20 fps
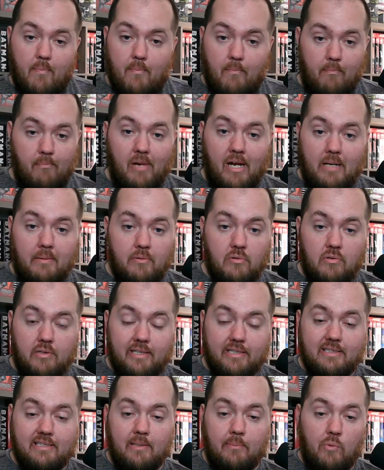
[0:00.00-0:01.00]
Maybe we'll
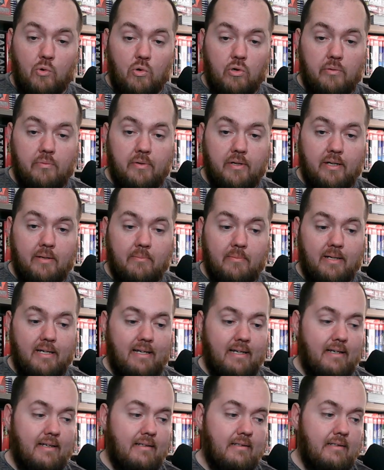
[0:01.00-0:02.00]
get some more of him
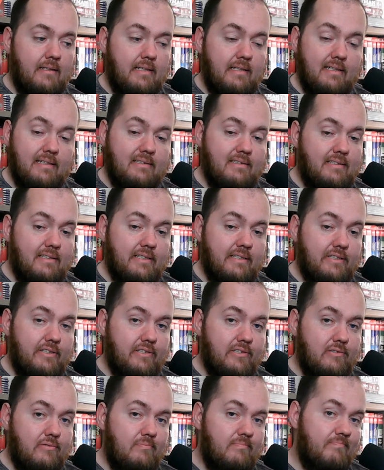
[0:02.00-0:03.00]
in the
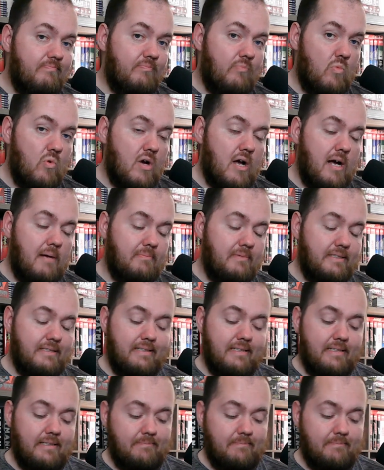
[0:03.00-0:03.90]
DCU. We'll have to see.